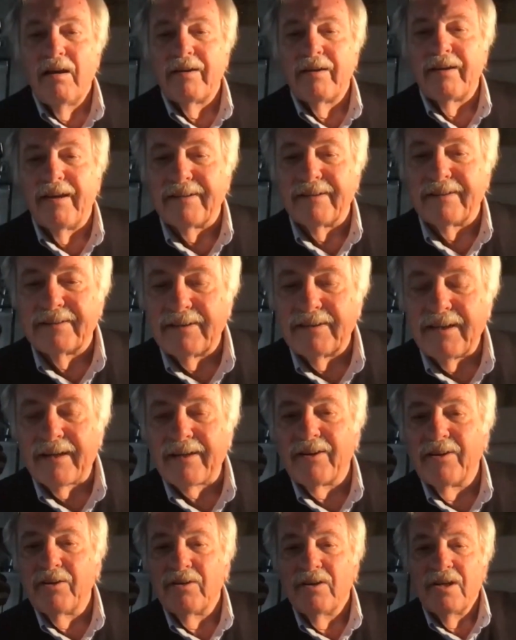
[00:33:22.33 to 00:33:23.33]
Yes,
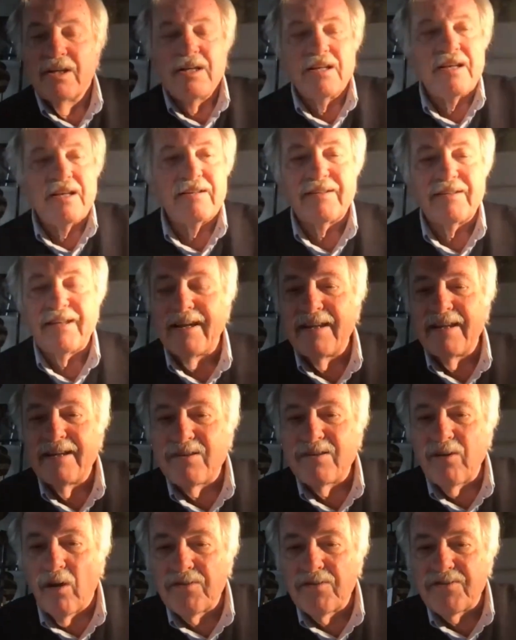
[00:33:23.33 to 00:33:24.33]
thank you. There
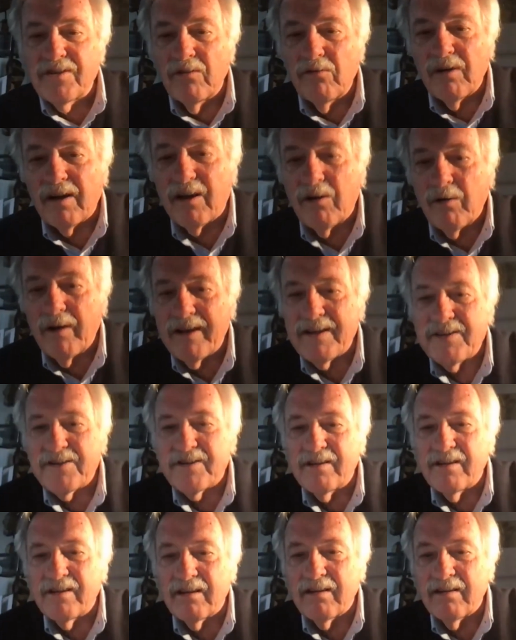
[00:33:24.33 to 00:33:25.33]
is also a
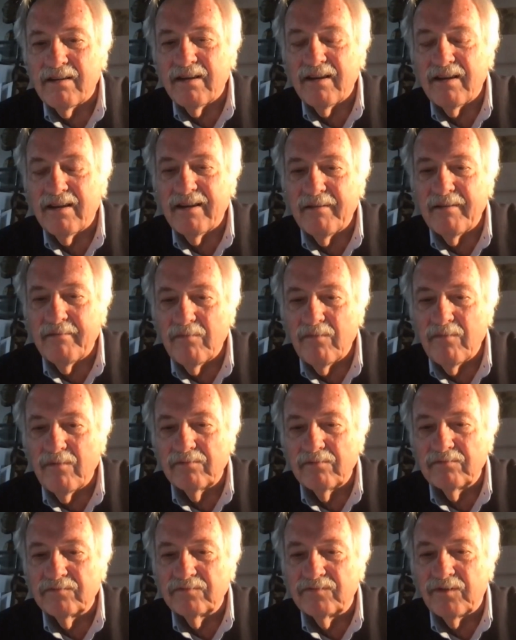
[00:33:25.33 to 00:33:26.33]

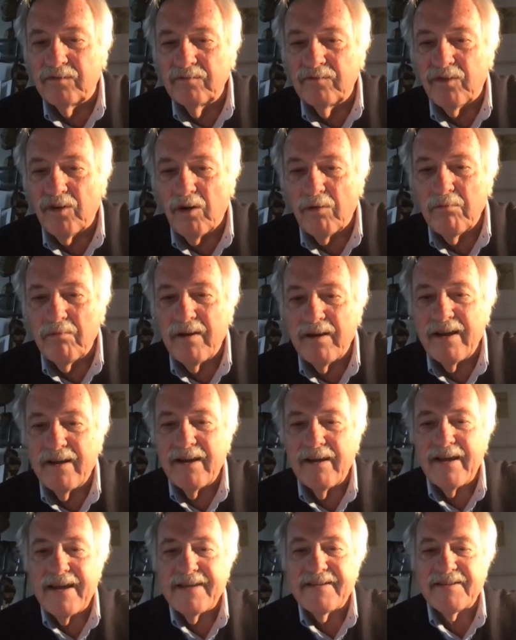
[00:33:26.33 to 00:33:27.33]
question from
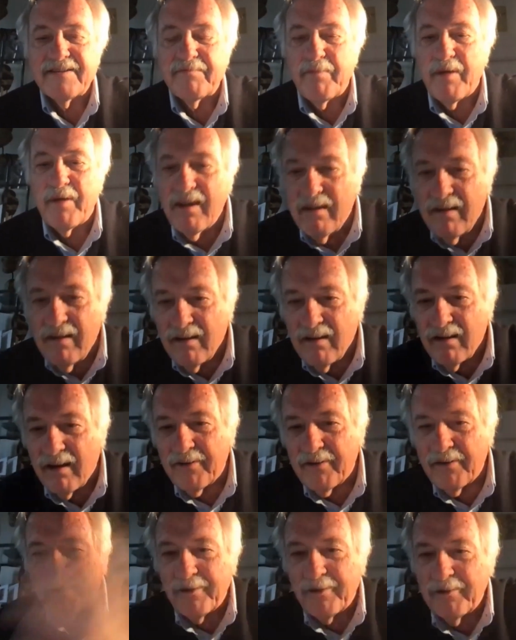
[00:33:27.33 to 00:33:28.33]
SP, I
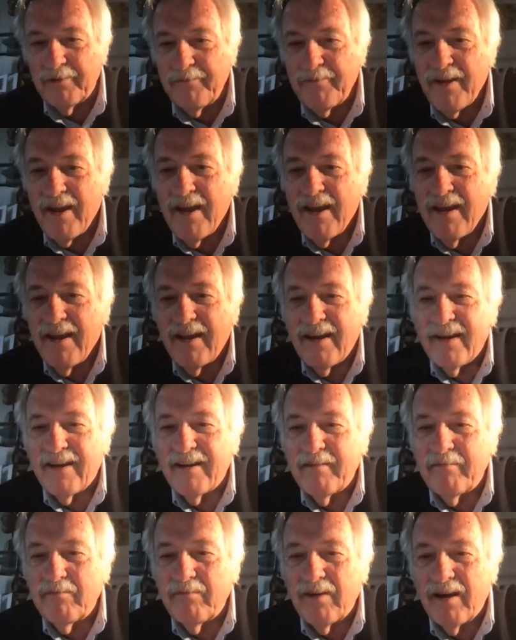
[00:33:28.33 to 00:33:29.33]
don't know,
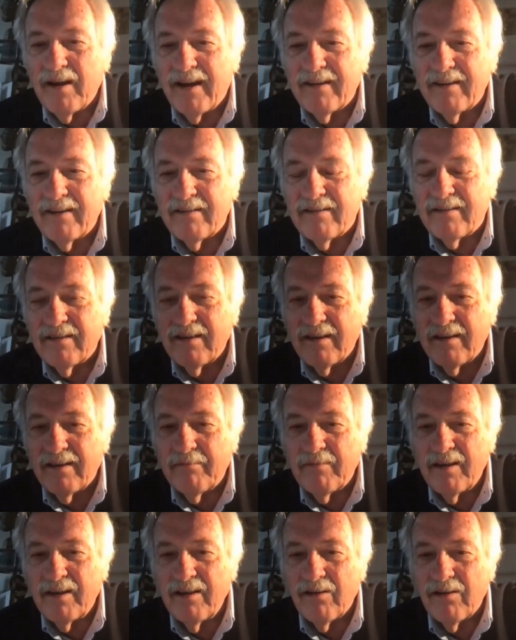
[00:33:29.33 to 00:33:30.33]
and
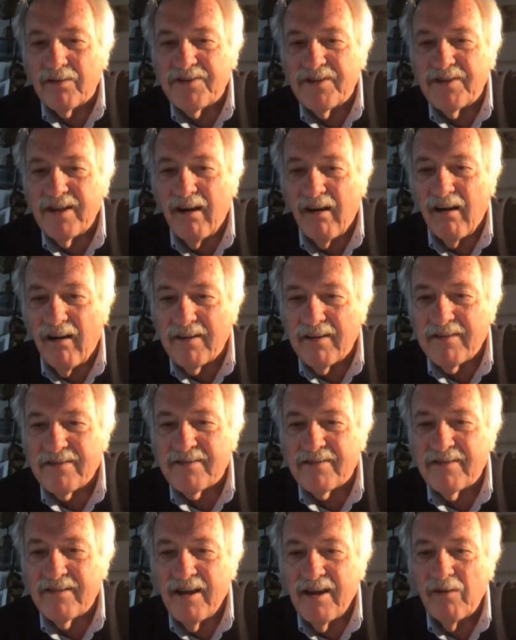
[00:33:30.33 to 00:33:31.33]
he or she
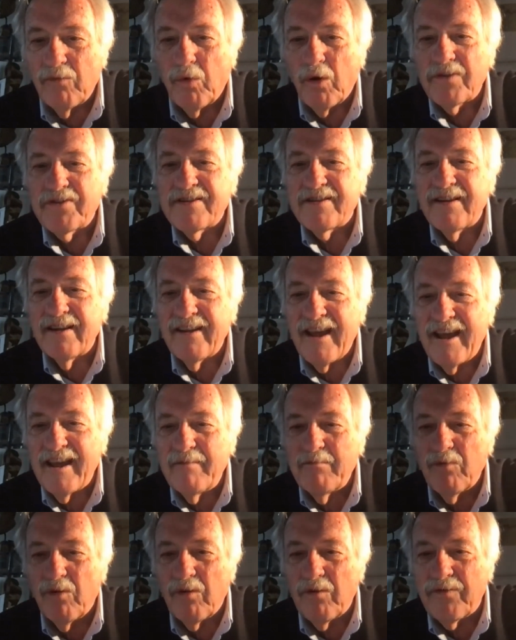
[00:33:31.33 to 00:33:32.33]
asks, what's the
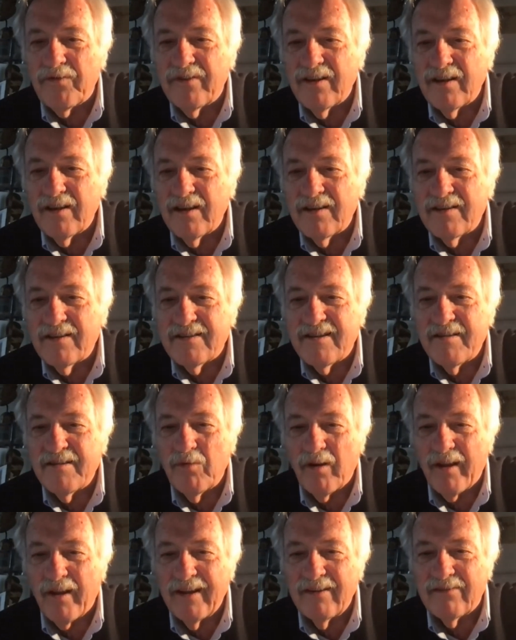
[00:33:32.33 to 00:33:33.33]
name of the
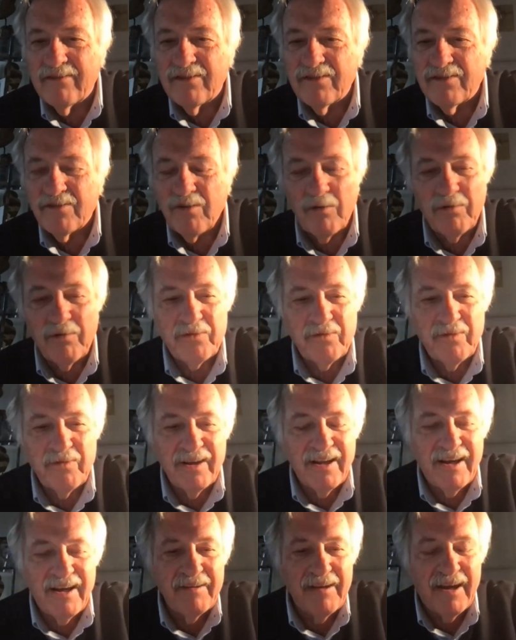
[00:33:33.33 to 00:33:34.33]
simulation
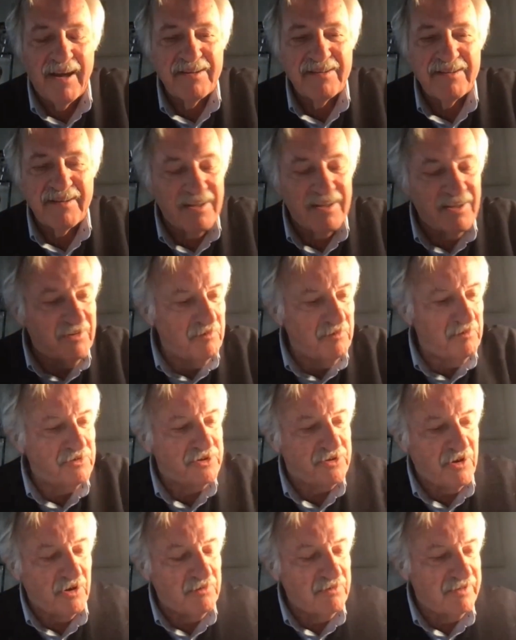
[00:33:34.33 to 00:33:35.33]
software? I think you
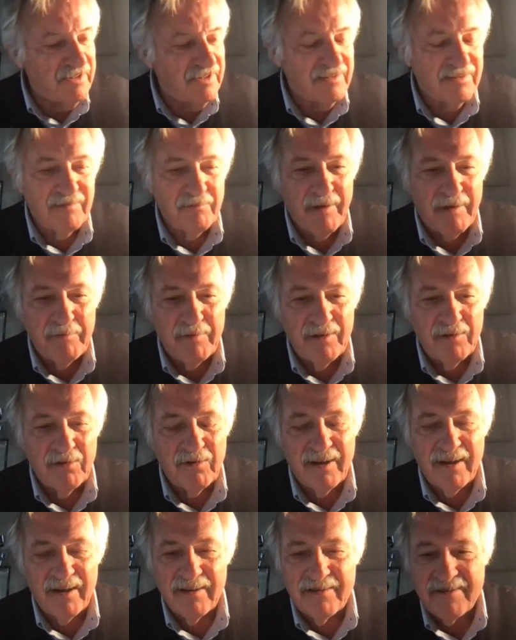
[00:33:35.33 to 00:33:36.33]
showed it. Maybe you
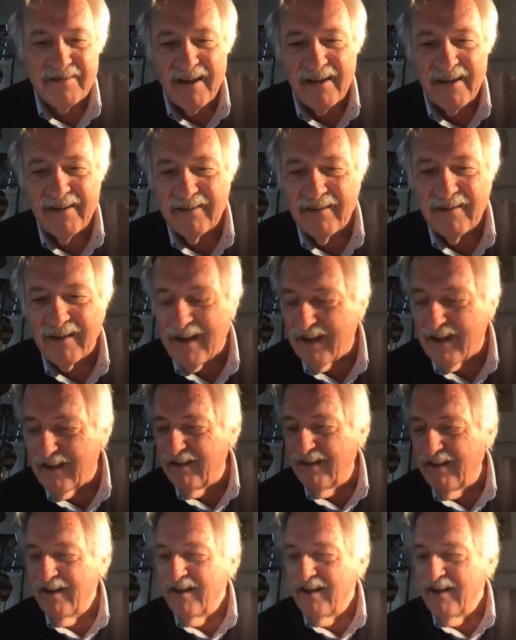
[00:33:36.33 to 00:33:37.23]
can say it again.